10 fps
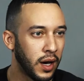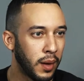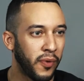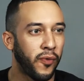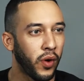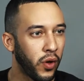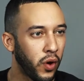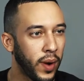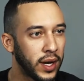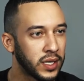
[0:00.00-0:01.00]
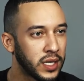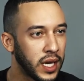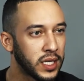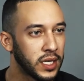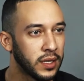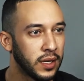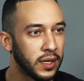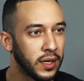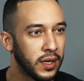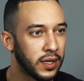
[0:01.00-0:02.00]
uh, before the whole radio station.
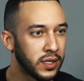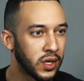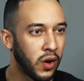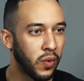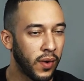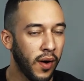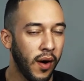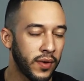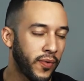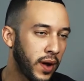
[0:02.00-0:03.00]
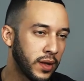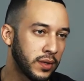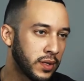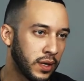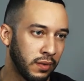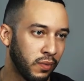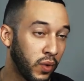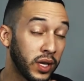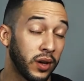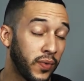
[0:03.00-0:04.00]
So we were already friends and
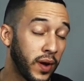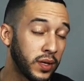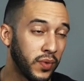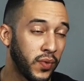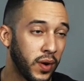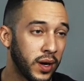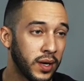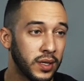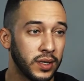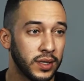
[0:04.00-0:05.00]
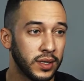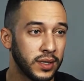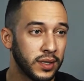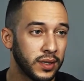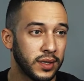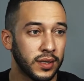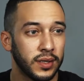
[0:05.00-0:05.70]
really good friends before. I did a movie with this,